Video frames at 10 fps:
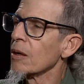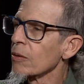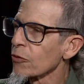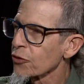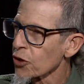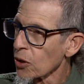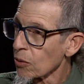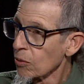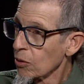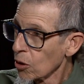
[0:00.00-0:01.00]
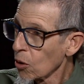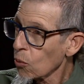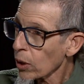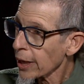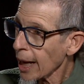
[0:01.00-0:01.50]
So,
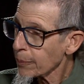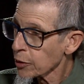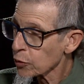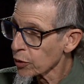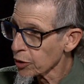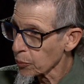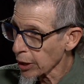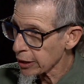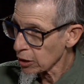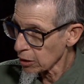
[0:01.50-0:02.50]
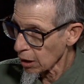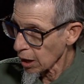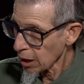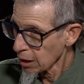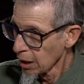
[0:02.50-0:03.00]
what happens when you break the
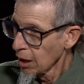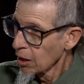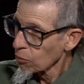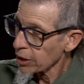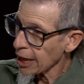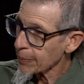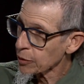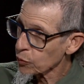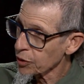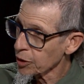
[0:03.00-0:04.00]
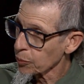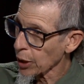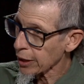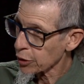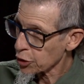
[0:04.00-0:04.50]
law? What happens when you
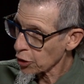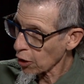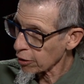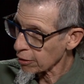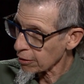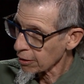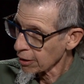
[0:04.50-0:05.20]
break the charter?